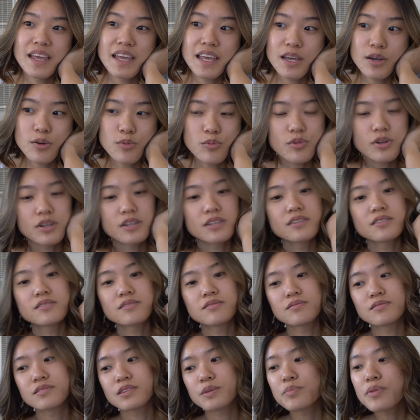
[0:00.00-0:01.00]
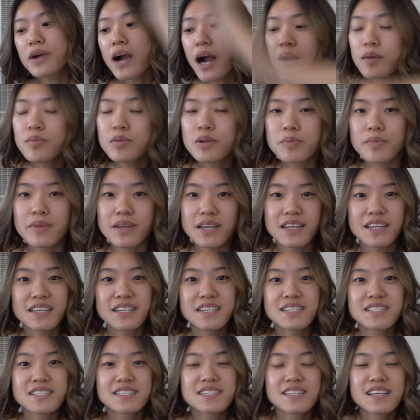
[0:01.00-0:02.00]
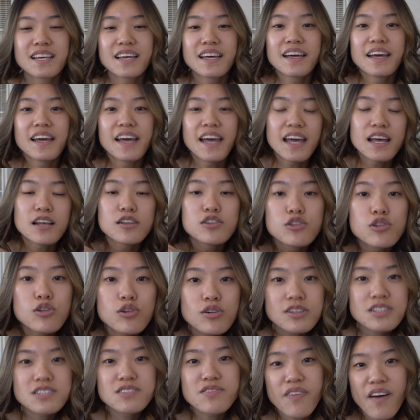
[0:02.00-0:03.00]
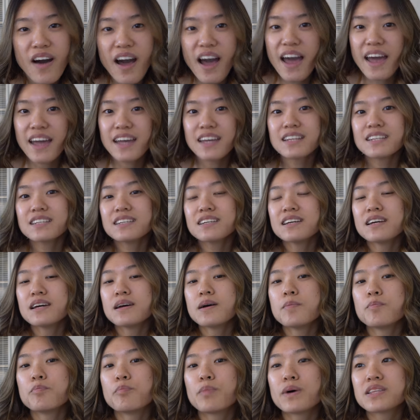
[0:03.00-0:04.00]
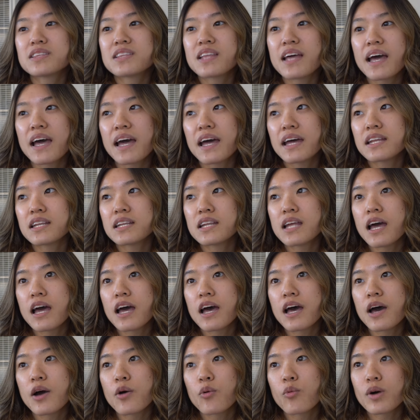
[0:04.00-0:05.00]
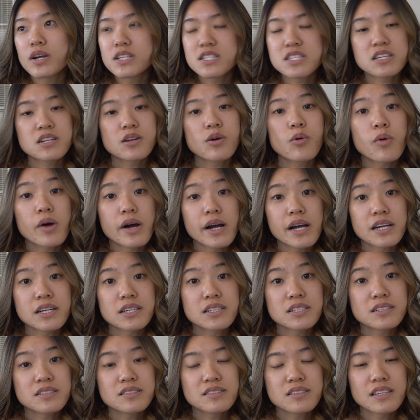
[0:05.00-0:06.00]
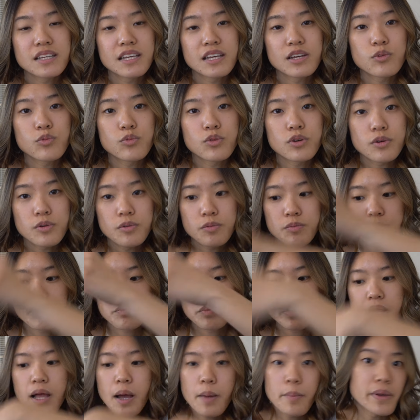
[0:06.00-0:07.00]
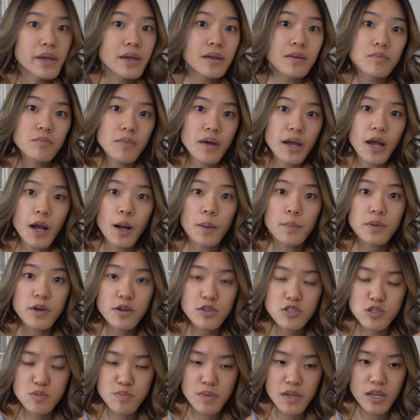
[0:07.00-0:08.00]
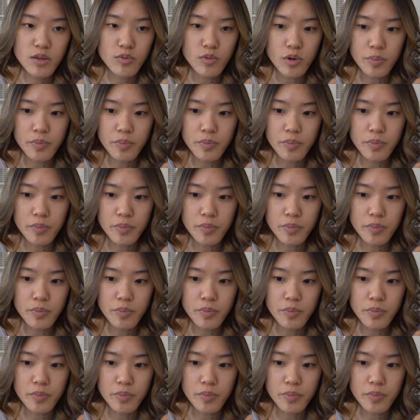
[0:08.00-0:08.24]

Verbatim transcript: it would. The problem is it looks fine, but then once in a while it will plummet. My upload speed